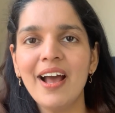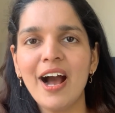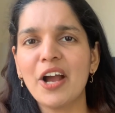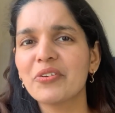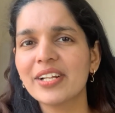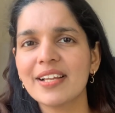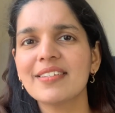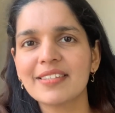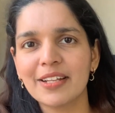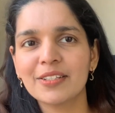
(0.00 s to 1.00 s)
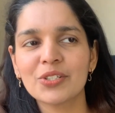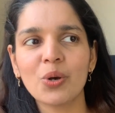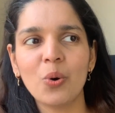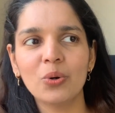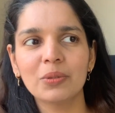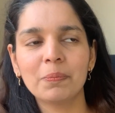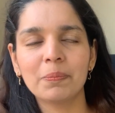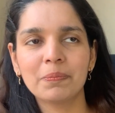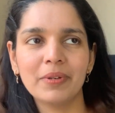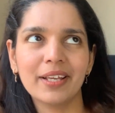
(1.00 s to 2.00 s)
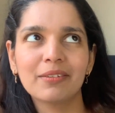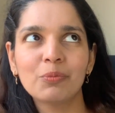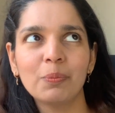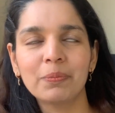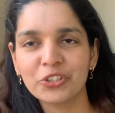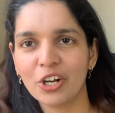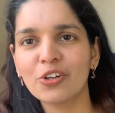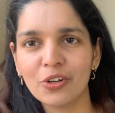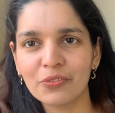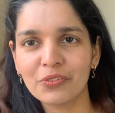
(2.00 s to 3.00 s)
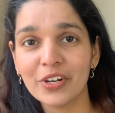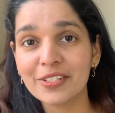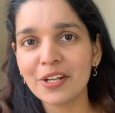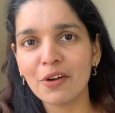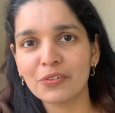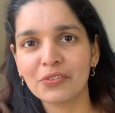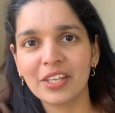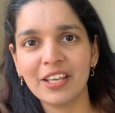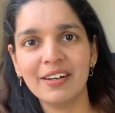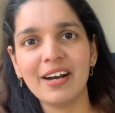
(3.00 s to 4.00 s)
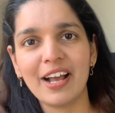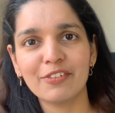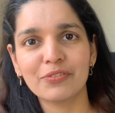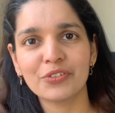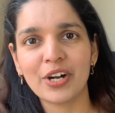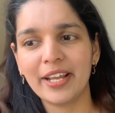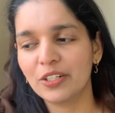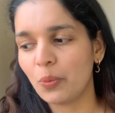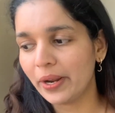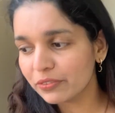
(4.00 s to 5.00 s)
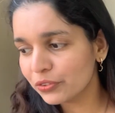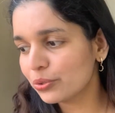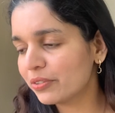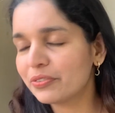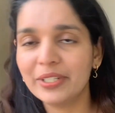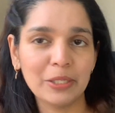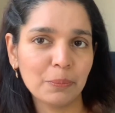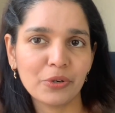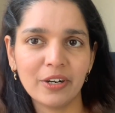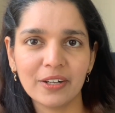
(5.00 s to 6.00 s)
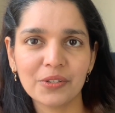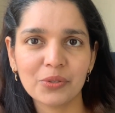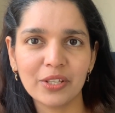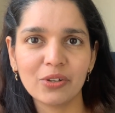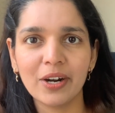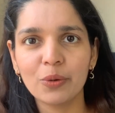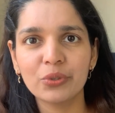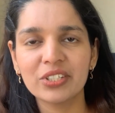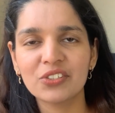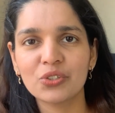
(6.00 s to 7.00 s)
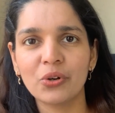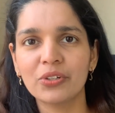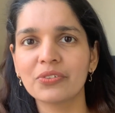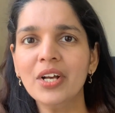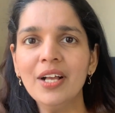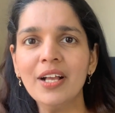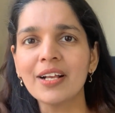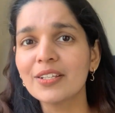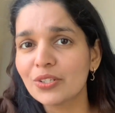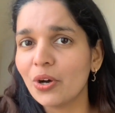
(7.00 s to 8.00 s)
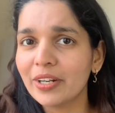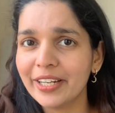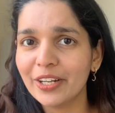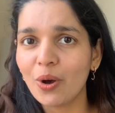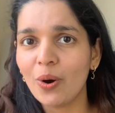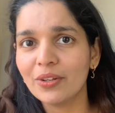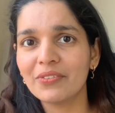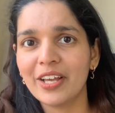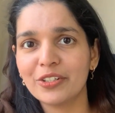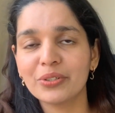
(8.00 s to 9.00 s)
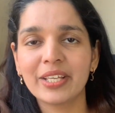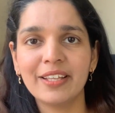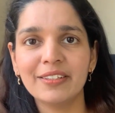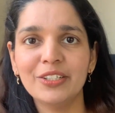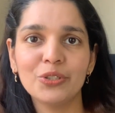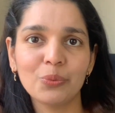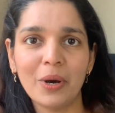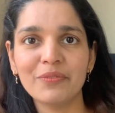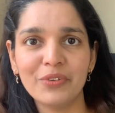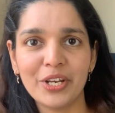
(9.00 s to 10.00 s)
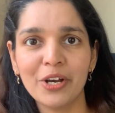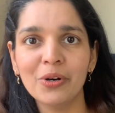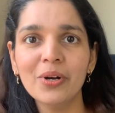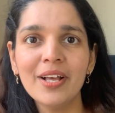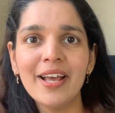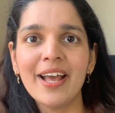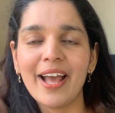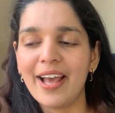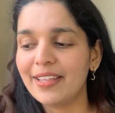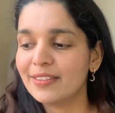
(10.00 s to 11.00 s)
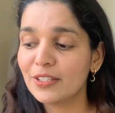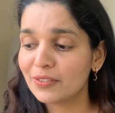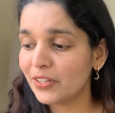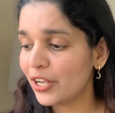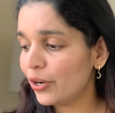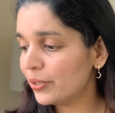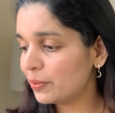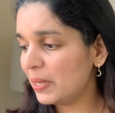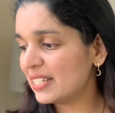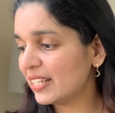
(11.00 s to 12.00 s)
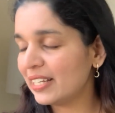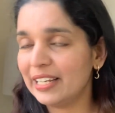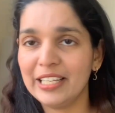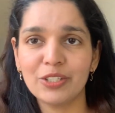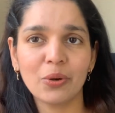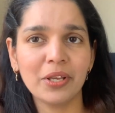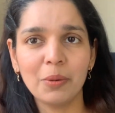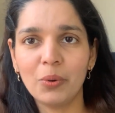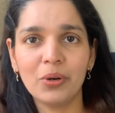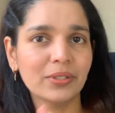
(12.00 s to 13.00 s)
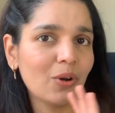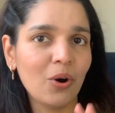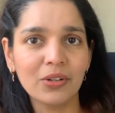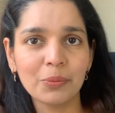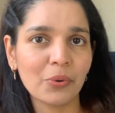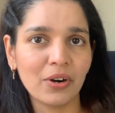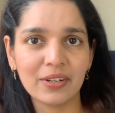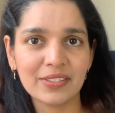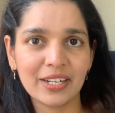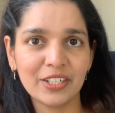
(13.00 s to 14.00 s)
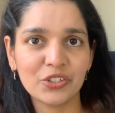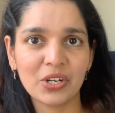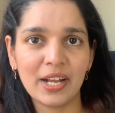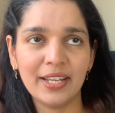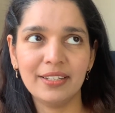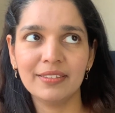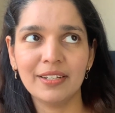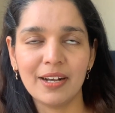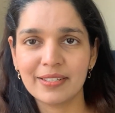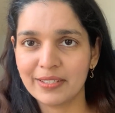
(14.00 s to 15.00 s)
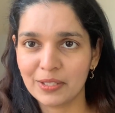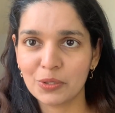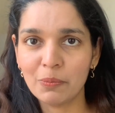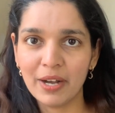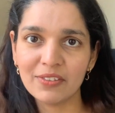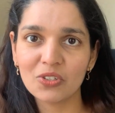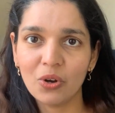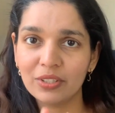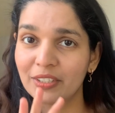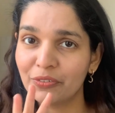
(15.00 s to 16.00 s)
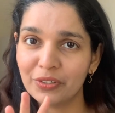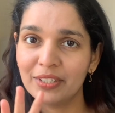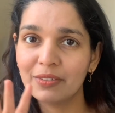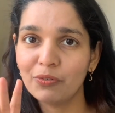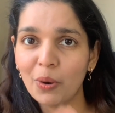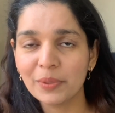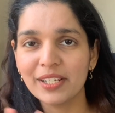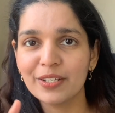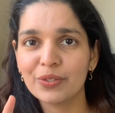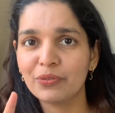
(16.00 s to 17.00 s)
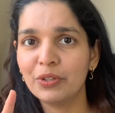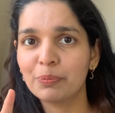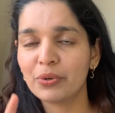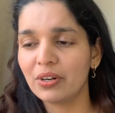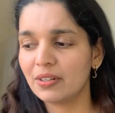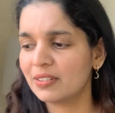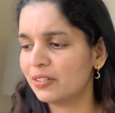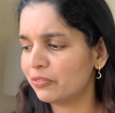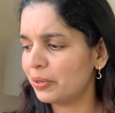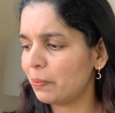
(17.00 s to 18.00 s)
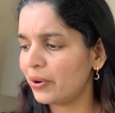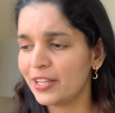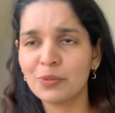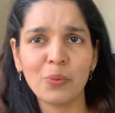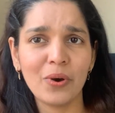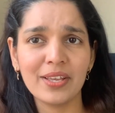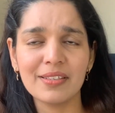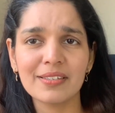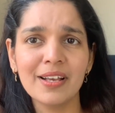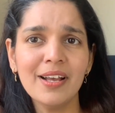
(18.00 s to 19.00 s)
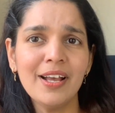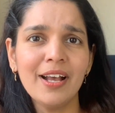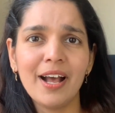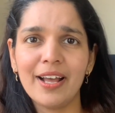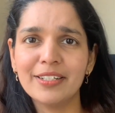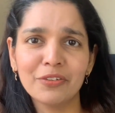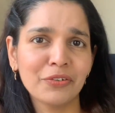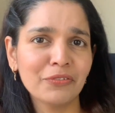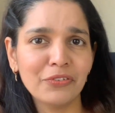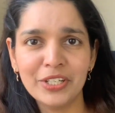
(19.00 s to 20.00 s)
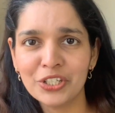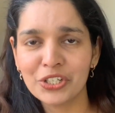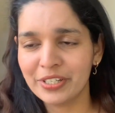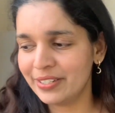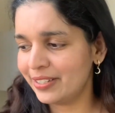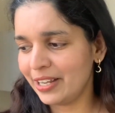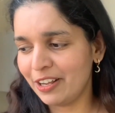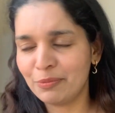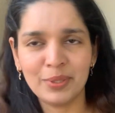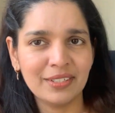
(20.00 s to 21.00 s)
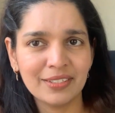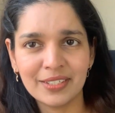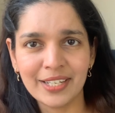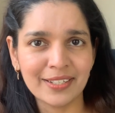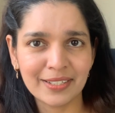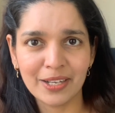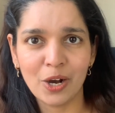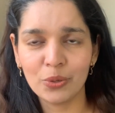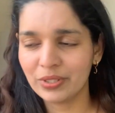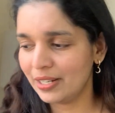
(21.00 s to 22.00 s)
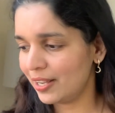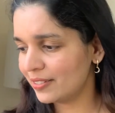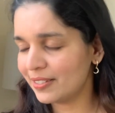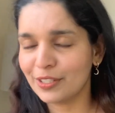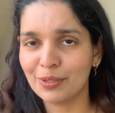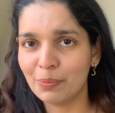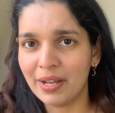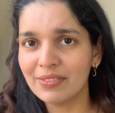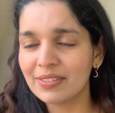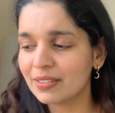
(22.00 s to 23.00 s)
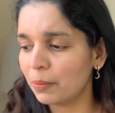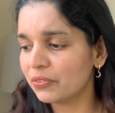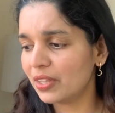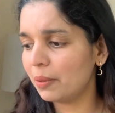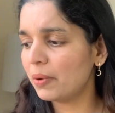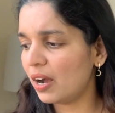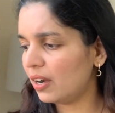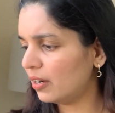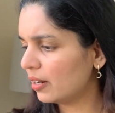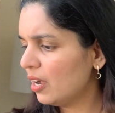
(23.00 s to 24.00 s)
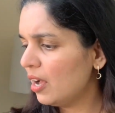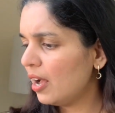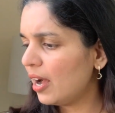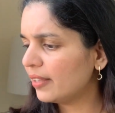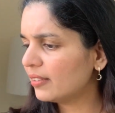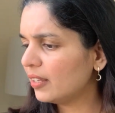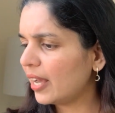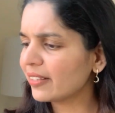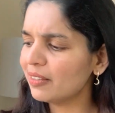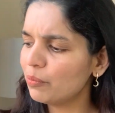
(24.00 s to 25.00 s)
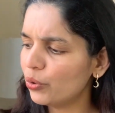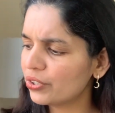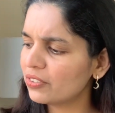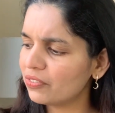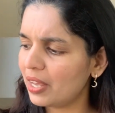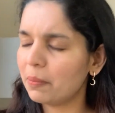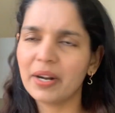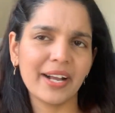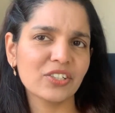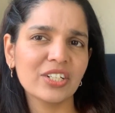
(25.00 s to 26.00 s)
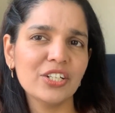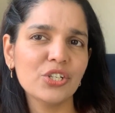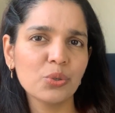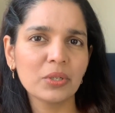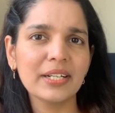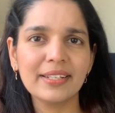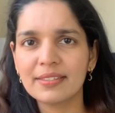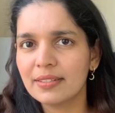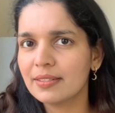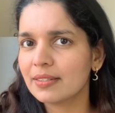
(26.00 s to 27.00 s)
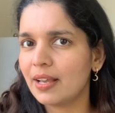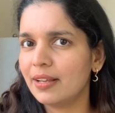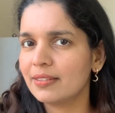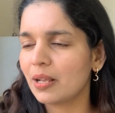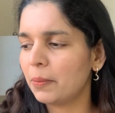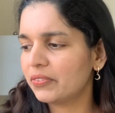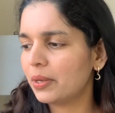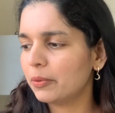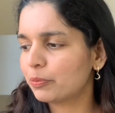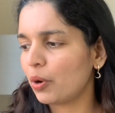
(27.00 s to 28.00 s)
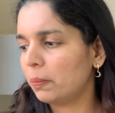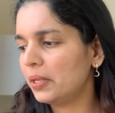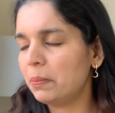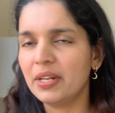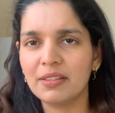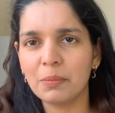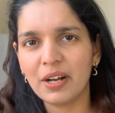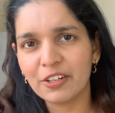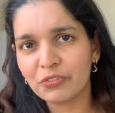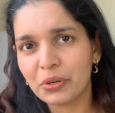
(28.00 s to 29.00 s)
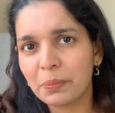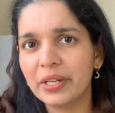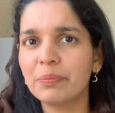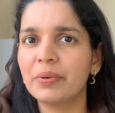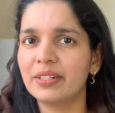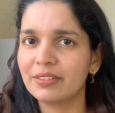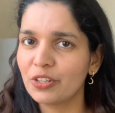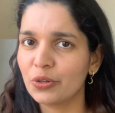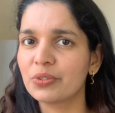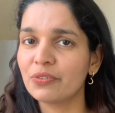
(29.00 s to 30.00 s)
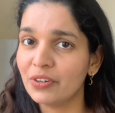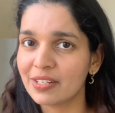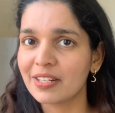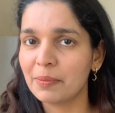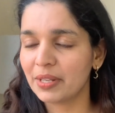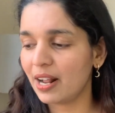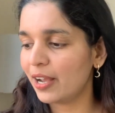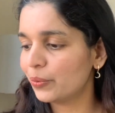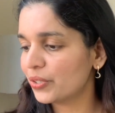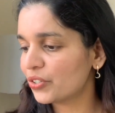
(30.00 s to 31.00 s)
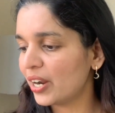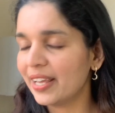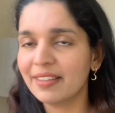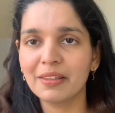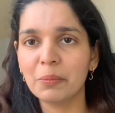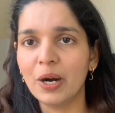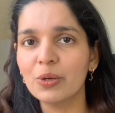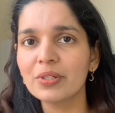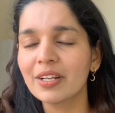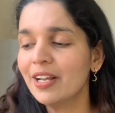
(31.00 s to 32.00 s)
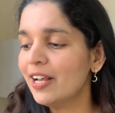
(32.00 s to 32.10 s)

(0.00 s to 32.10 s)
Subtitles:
I realized that this whole chunk of the first half of the year I've tried quite a few different lip products, so I thought I would just sort of consolidate all of that together into one video. And this video is basically talking about all the products that I tried in the last 6 months, all the different formulas of lip products, different price points and different finishes that I've been testing out the last 6 months. Some of them are I think most of them are actually new releases, and some of them have probably been in the market for a bit, but you know, it's the first time that I was trying them out.